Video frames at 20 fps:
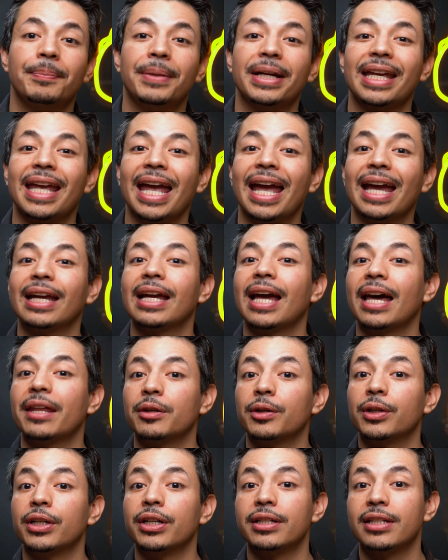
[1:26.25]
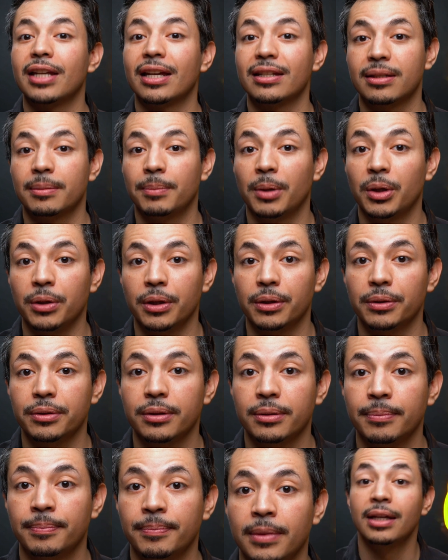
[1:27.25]
but can't gather good
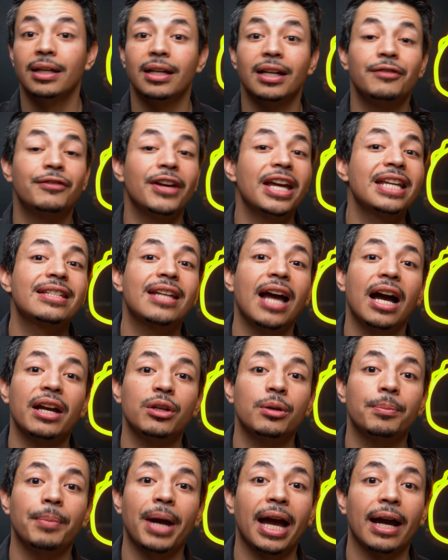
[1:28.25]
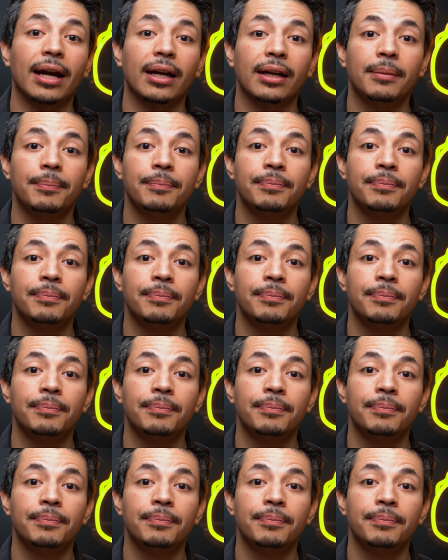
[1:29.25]
testimonials. Konvey's got your back.